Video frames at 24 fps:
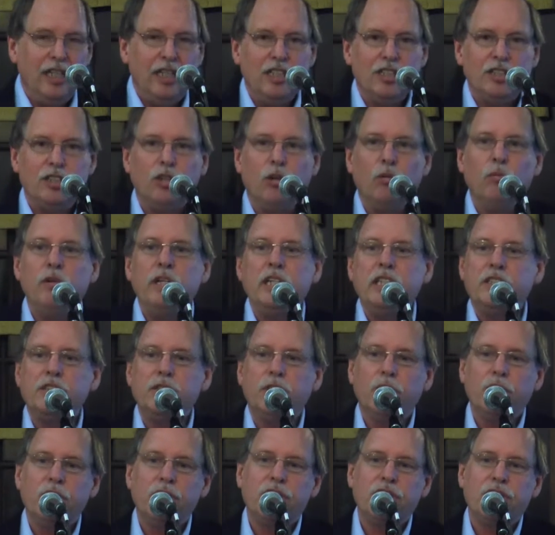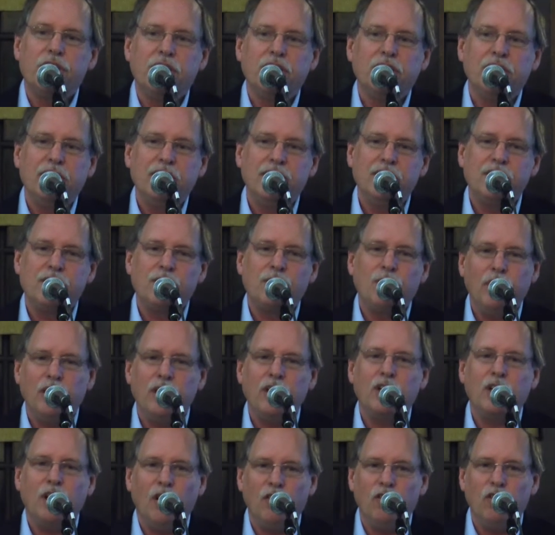So research is
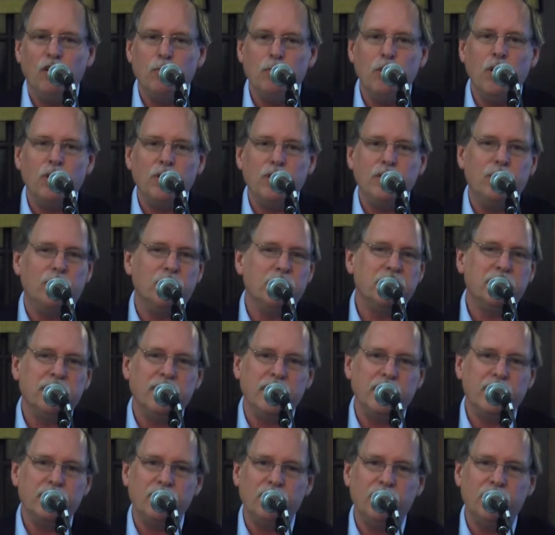critical for both those things,